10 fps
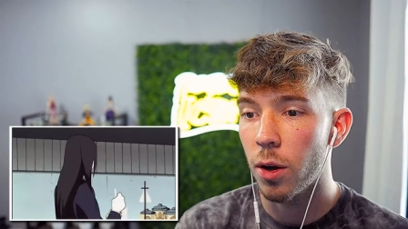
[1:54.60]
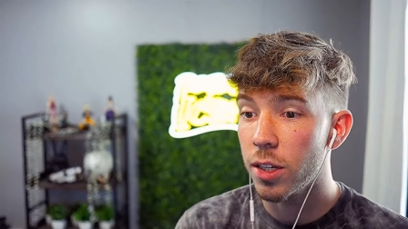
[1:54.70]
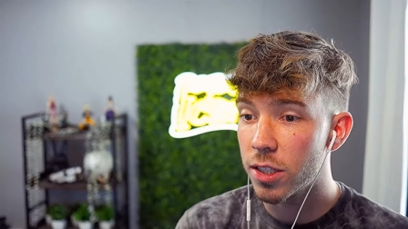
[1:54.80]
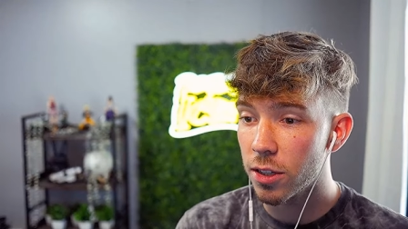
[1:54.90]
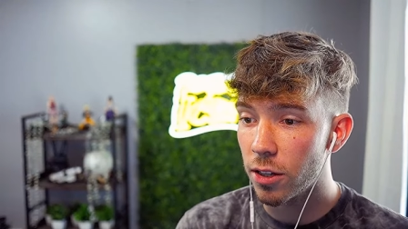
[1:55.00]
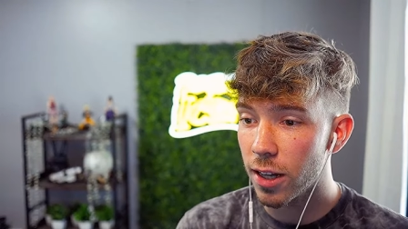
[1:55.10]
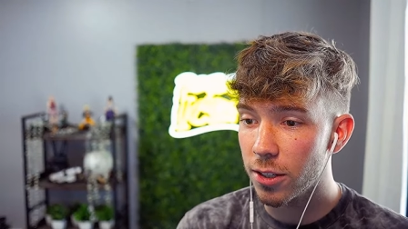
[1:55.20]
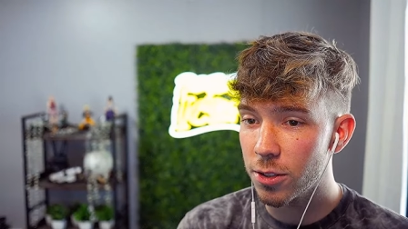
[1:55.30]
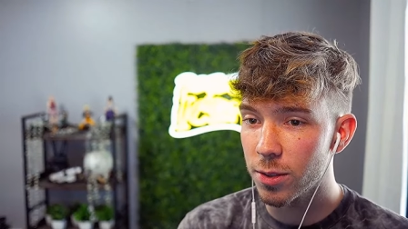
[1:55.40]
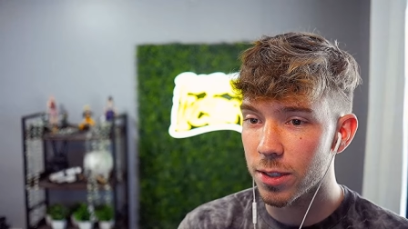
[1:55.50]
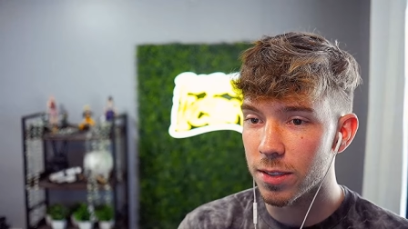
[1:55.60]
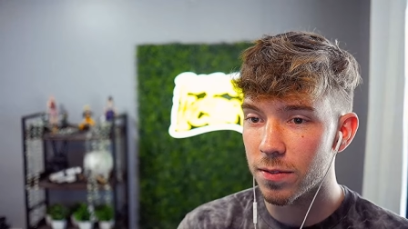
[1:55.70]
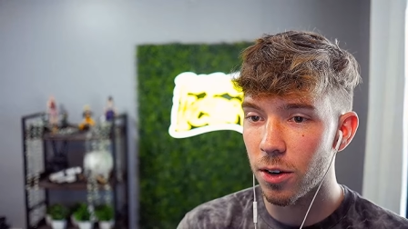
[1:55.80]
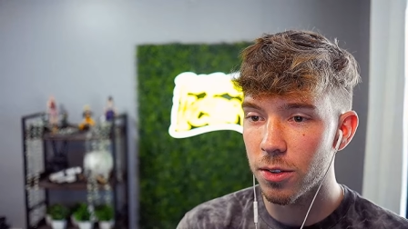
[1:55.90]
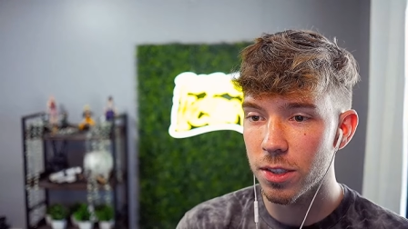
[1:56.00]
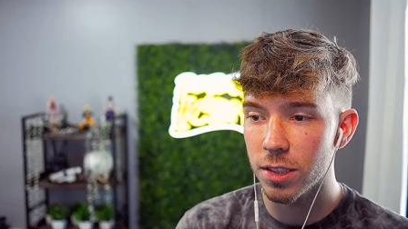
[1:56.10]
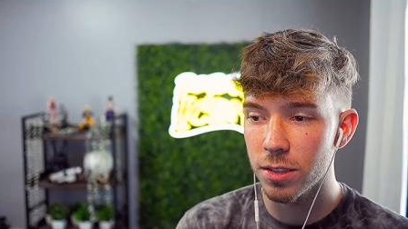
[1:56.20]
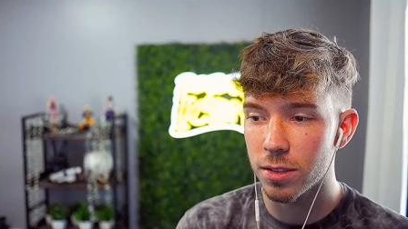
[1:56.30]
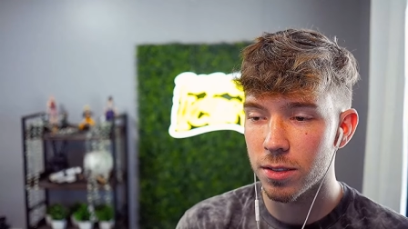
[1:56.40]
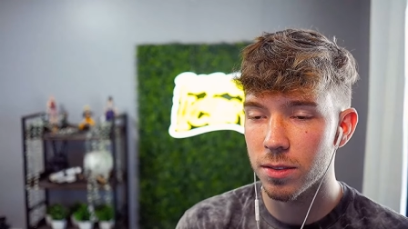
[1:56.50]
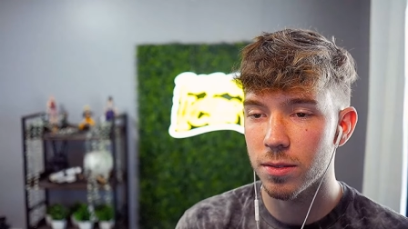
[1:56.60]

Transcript: He still held on to it all these years.